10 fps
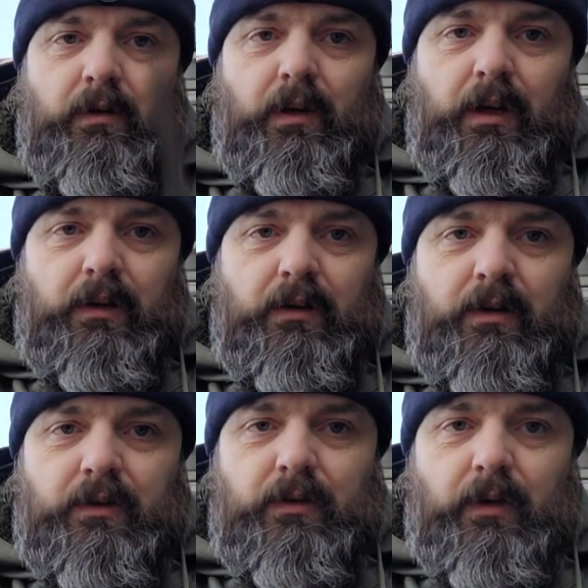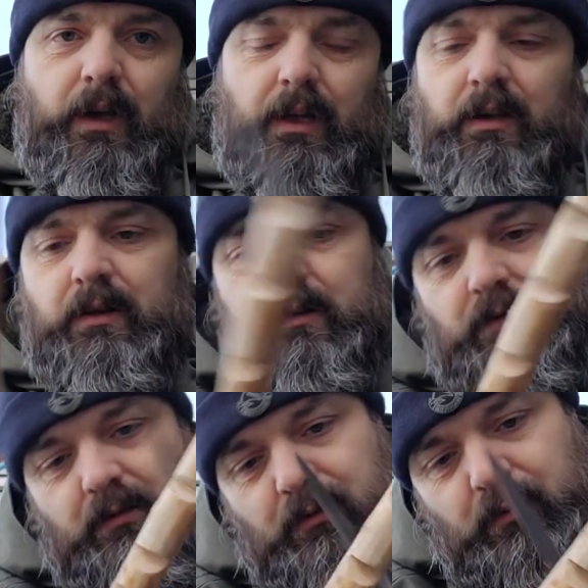Okay, so again,
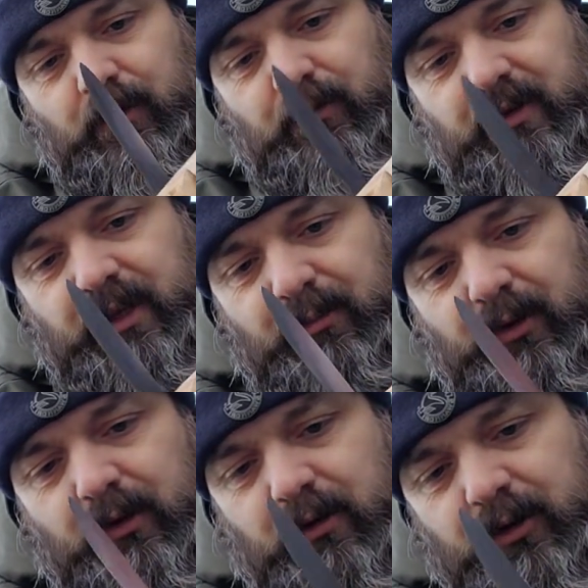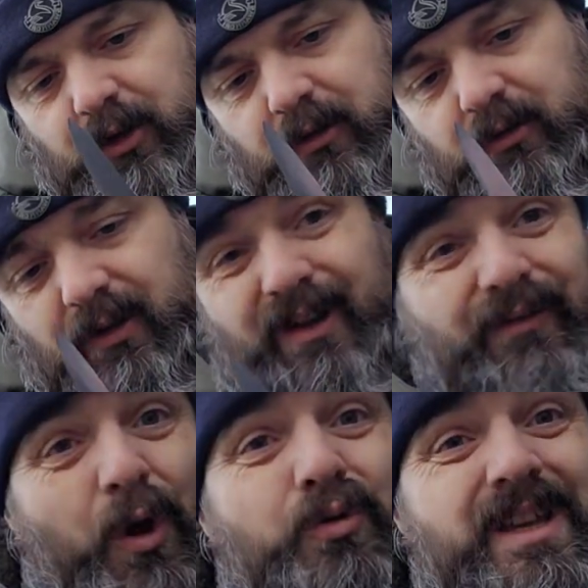you want a deeper notch, so you have
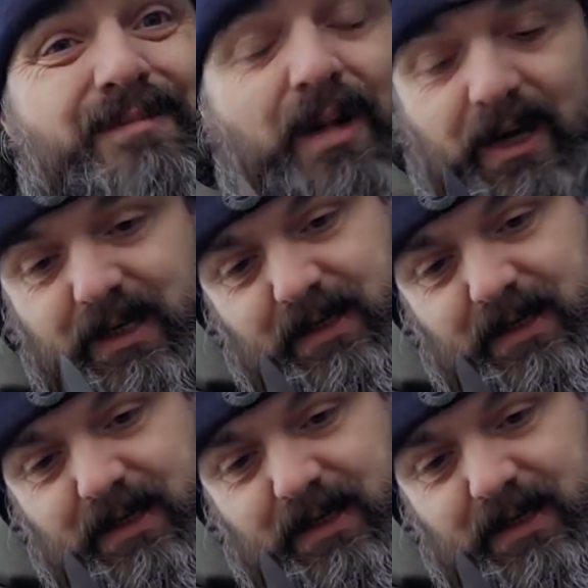to go deeper.